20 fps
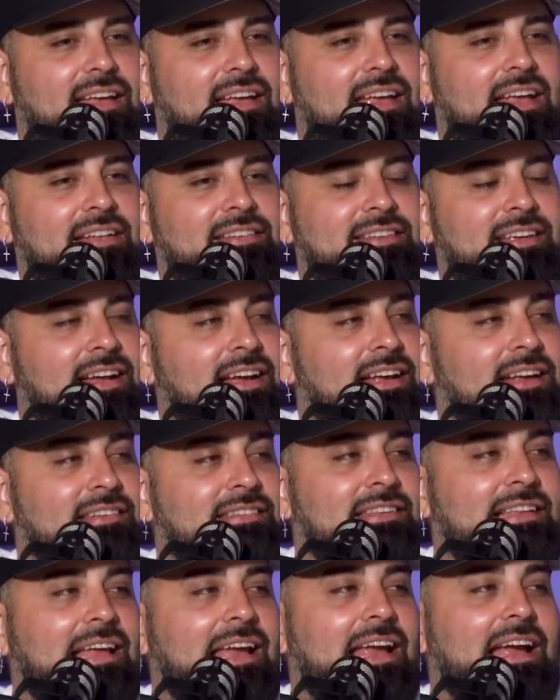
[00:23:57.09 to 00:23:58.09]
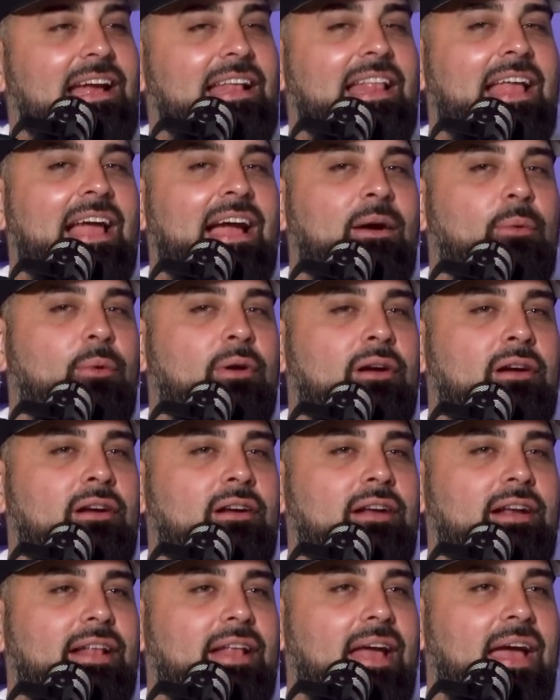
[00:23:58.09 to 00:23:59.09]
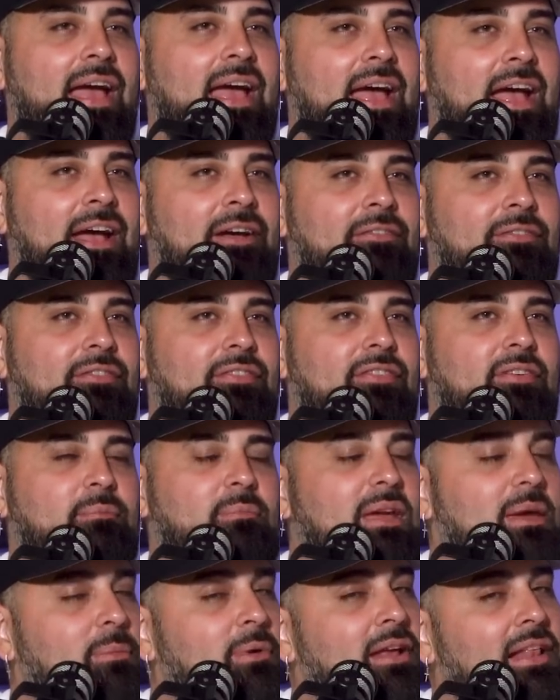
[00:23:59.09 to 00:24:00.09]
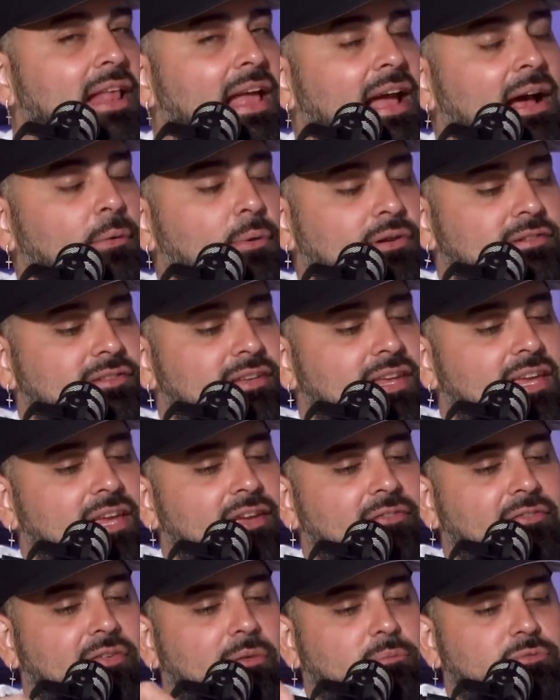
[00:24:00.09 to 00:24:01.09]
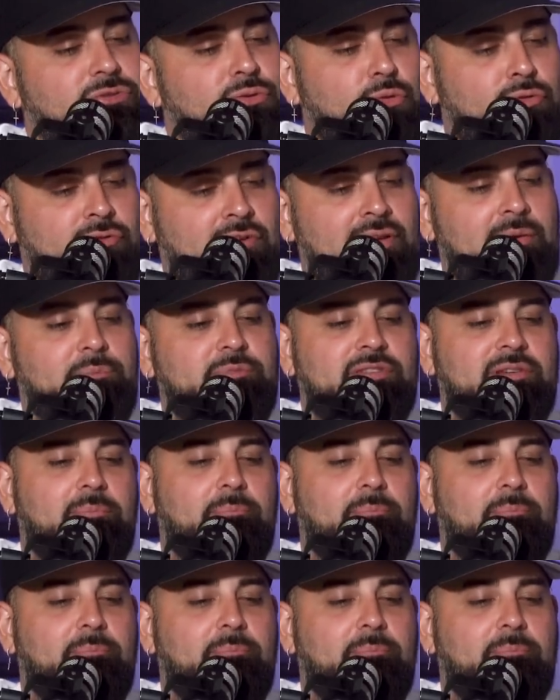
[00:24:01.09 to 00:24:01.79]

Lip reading: it took us like an hour and a half, maybe an hour, to get from Jerusalem to